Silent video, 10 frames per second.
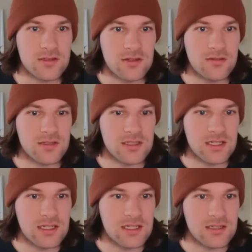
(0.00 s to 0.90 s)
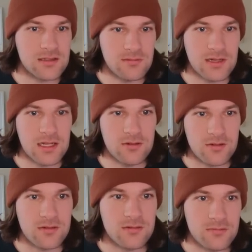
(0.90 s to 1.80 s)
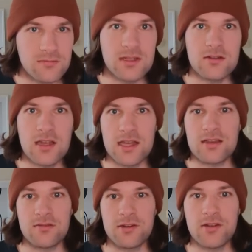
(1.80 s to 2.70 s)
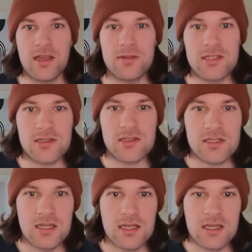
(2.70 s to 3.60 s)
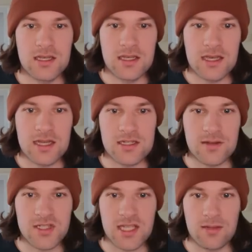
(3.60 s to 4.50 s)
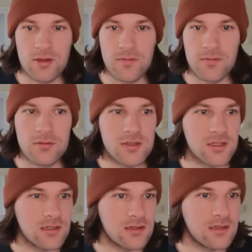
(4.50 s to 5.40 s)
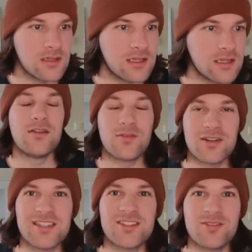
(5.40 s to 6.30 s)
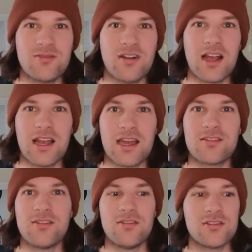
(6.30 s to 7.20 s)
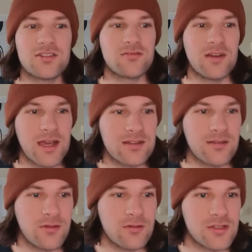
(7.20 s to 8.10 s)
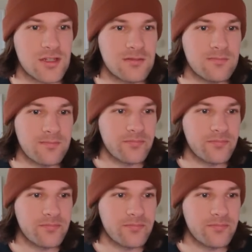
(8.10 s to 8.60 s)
So you see these really look real, like real images. And you have stable diffusion. For this tool, I like to use dreamlike diffusion.